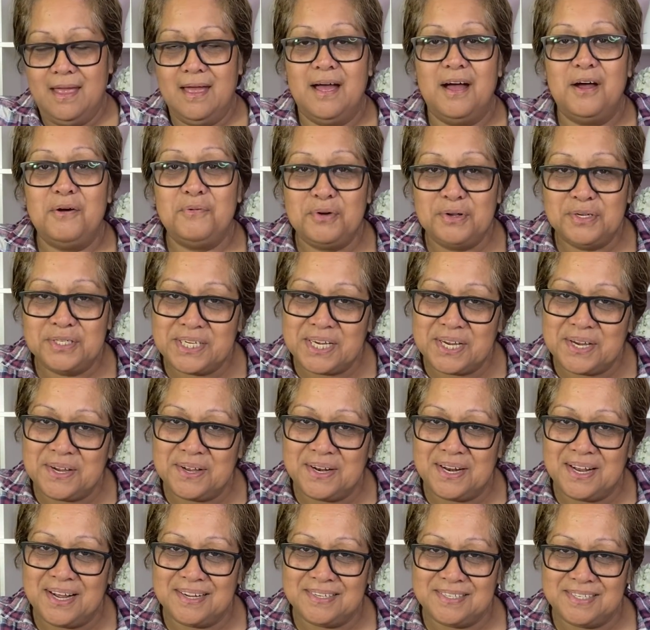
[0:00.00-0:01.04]
I won't say her
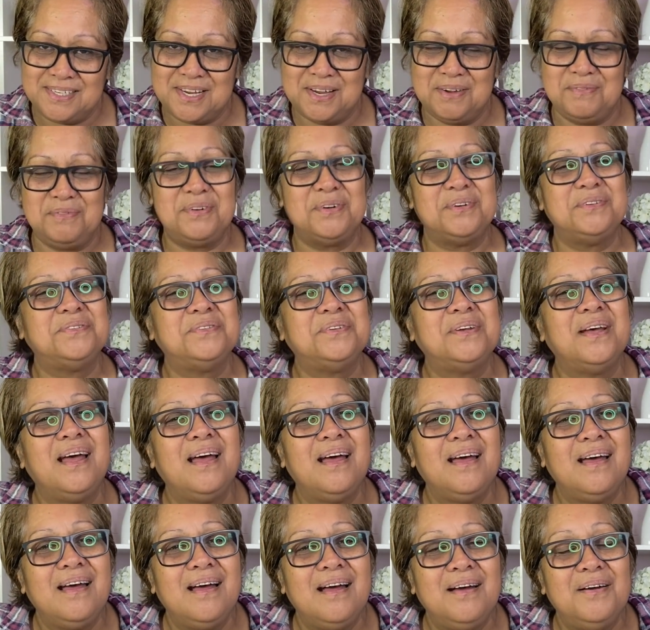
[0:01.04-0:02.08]
last name because
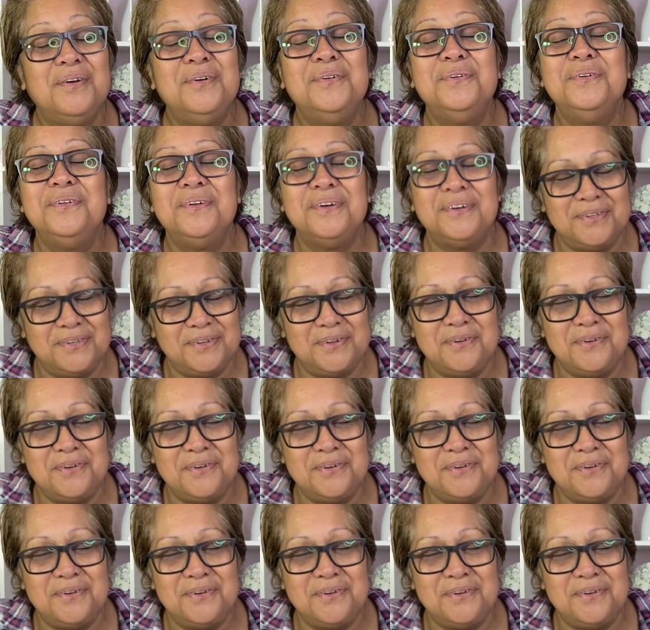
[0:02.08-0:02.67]
who knows,